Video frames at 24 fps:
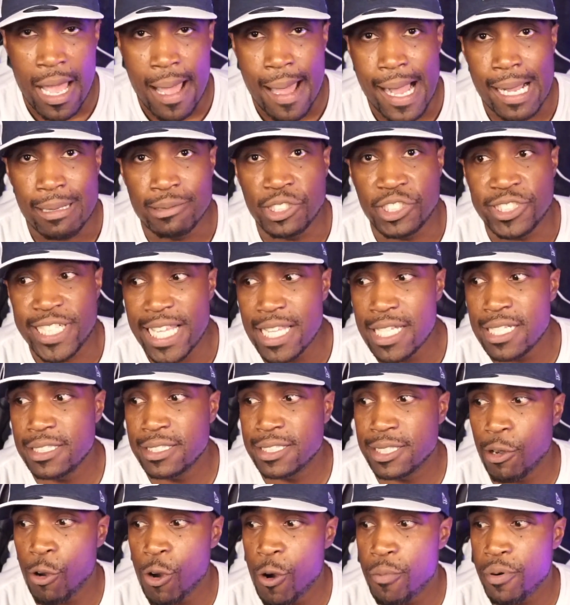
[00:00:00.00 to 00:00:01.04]
Uh, Jalen
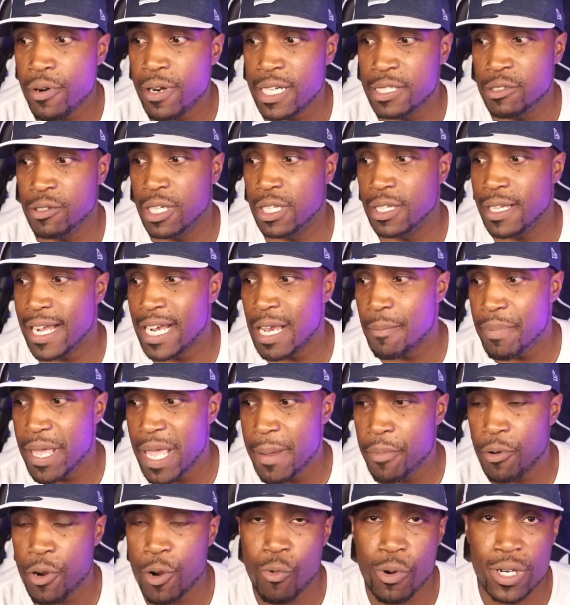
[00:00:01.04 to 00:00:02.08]
Tolbert, I know a lot of
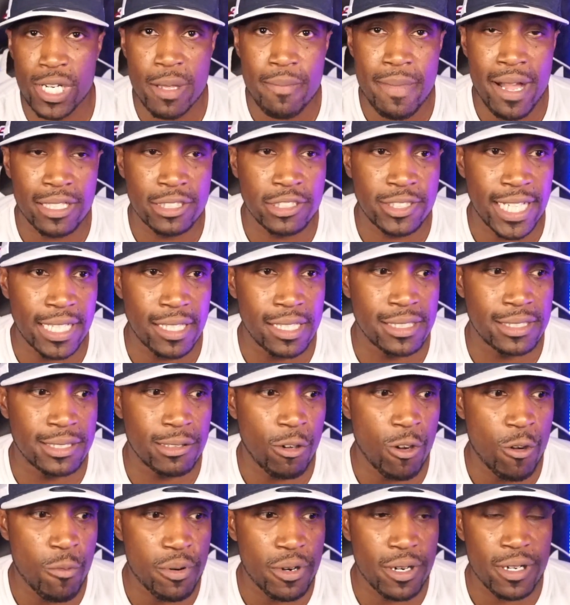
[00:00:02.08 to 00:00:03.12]
people are wondering about Jalen
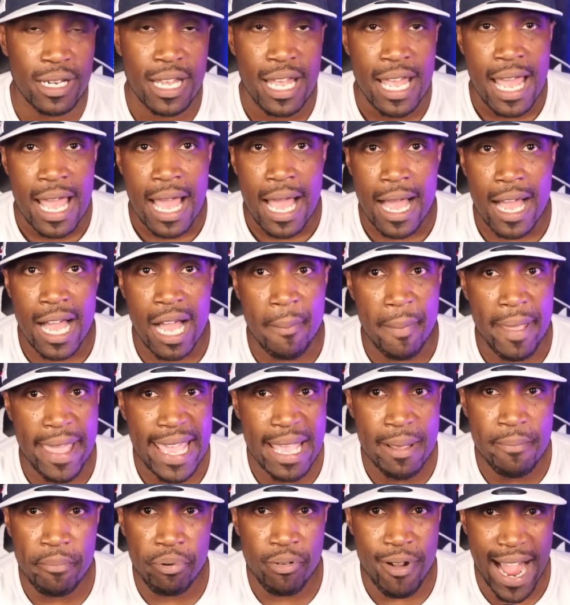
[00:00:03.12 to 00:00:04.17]
Tolbert. Um,
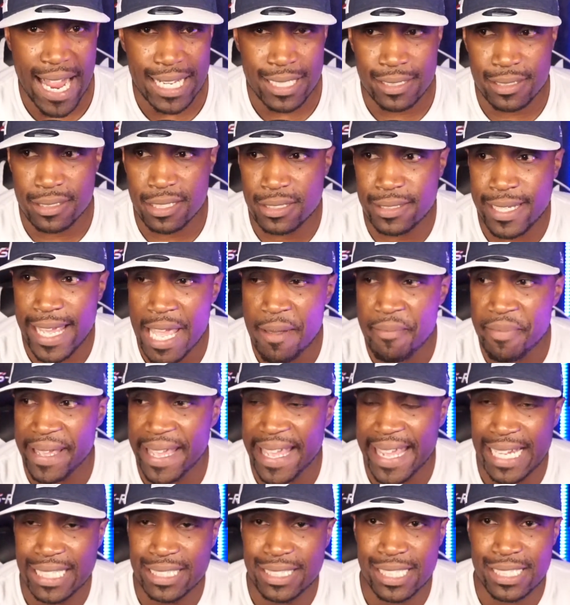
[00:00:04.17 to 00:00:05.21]
he practiced today, but
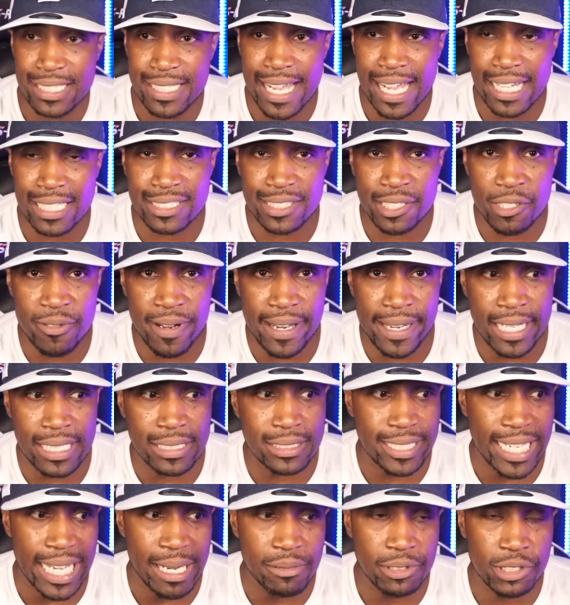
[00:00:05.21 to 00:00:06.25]
he did not do any
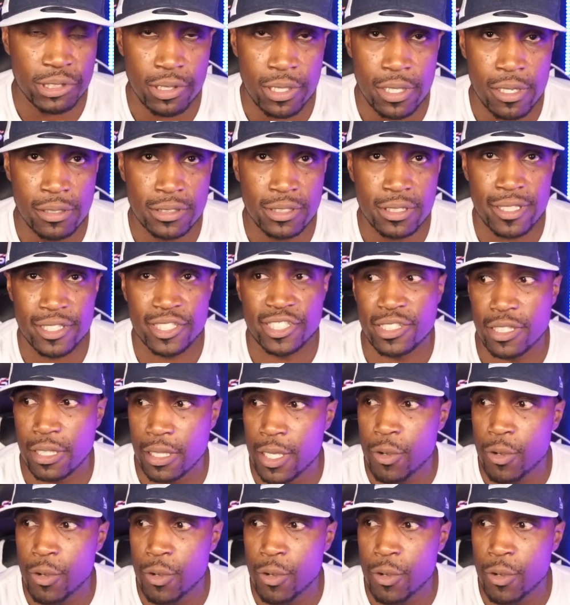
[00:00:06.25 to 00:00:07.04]
team drills, so they're slowly